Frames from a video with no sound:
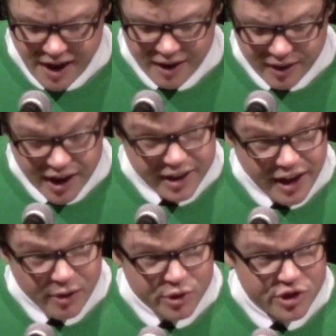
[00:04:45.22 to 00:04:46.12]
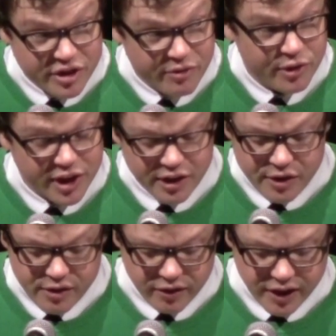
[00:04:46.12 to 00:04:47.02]
I lie down shivering
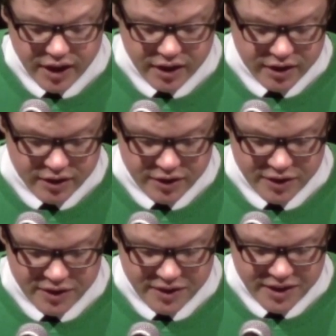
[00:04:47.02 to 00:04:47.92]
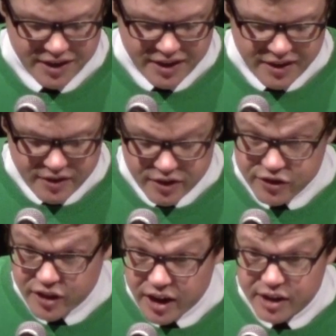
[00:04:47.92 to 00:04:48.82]
near the lake. The
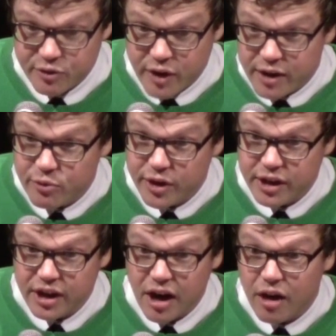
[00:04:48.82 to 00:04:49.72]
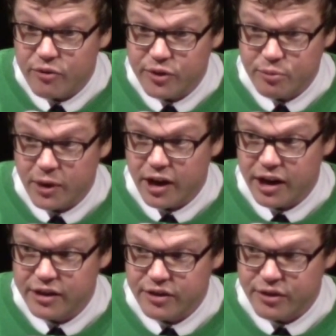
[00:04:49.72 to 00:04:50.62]
giant red ring hovers
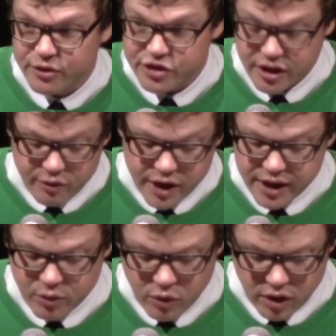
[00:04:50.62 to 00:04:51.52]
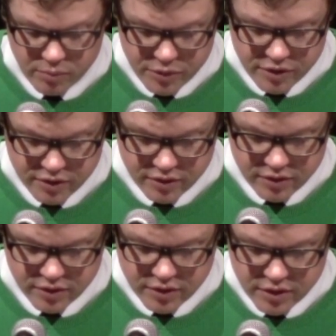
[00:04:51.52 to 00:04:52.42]
behind her, generating warmth.
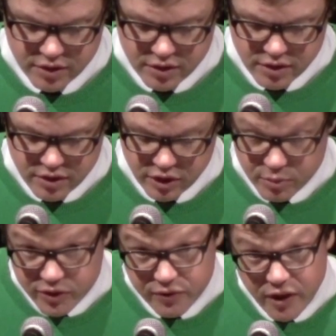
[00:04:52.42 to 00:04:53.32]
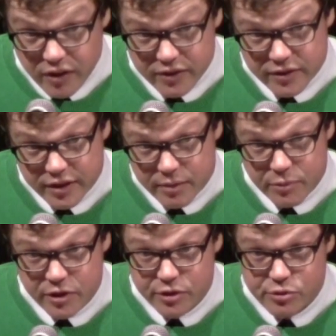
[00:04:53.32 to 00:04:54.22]
You must fall
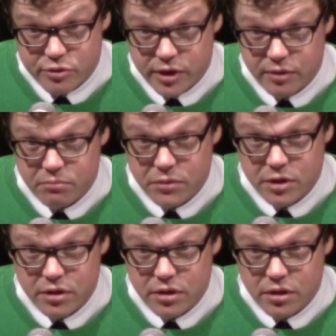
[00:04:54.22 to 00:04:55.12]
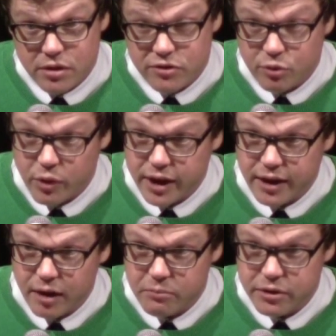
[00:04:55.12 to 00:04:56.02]
asleep in your dream to
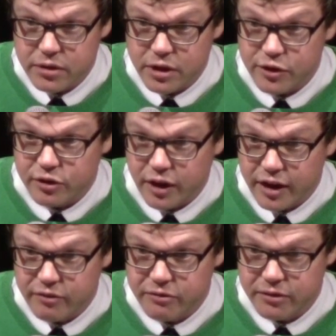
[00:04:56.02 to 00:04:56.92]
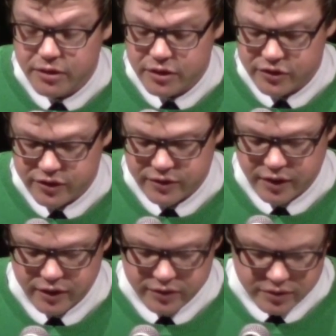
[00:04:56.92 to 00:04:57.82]
wake up in your life, she
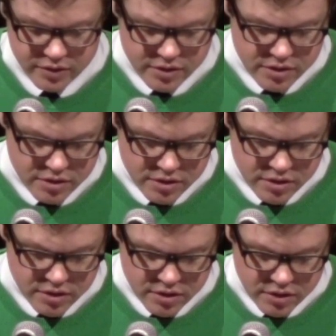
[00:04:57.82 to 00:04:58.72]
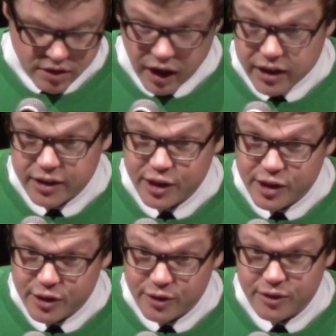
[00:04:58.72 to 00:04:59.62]
says. I can
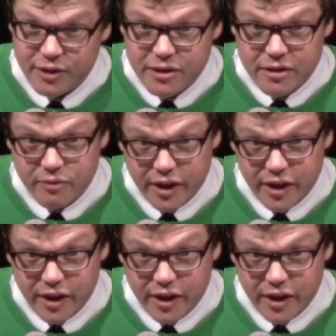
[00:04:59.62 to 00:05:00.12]
hear the